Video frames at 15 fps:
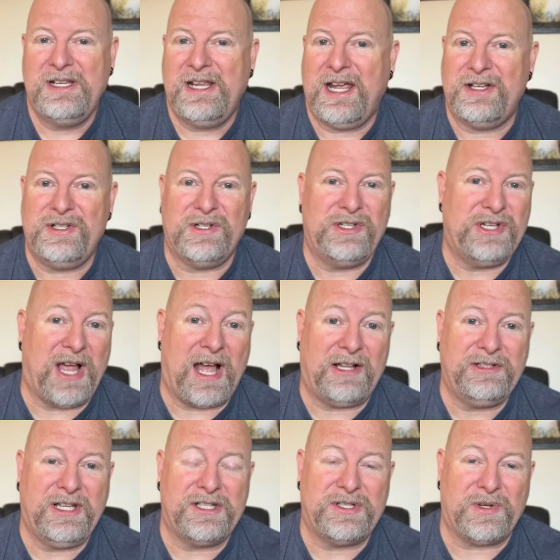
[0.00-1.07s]
As your
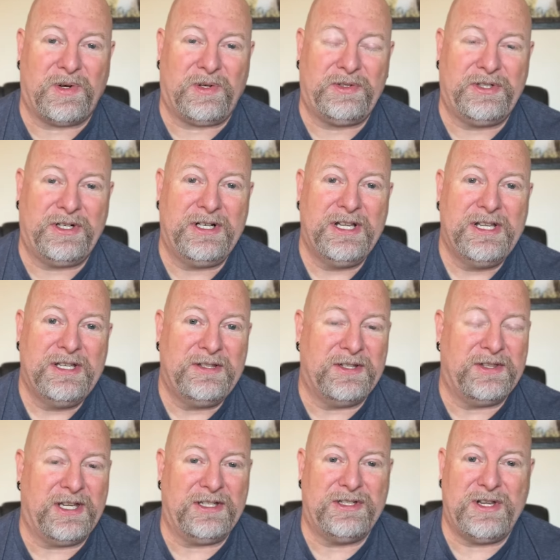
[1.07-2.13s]
child gets older, the
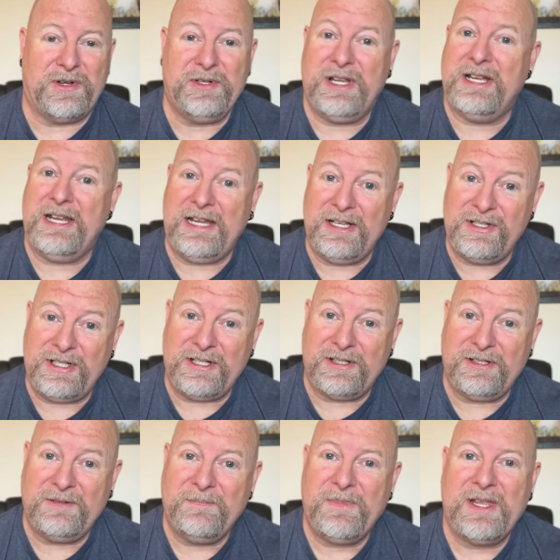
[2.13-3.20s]
things don't get
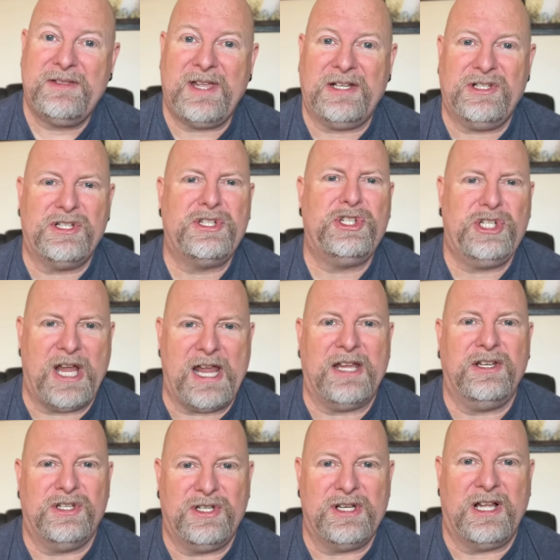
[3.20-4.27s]
easier. They just
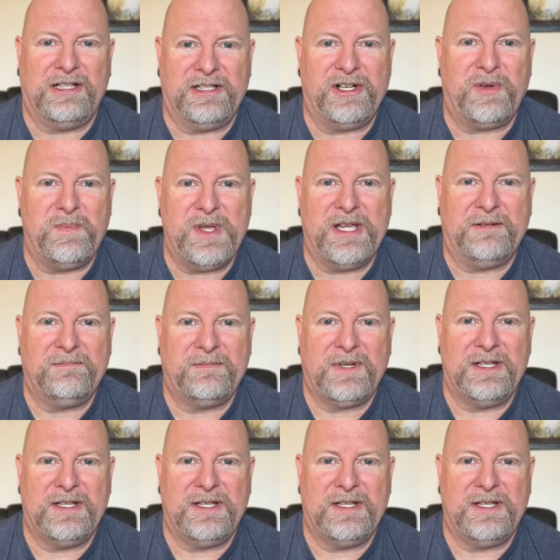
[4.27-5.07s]
change a little bit.